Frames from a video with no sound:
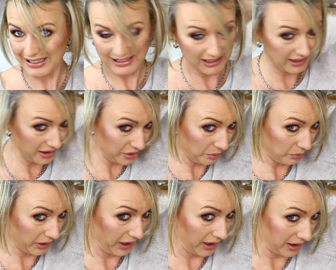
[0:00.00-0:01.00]
is a little
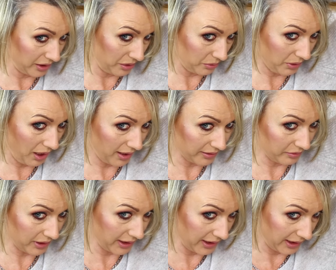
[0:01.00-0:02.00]
kink you can't
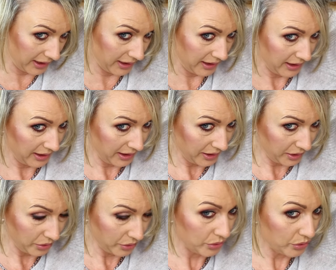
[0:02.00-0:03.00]
really
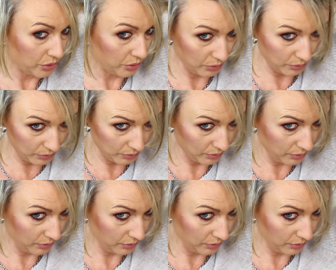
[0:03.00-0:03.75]
do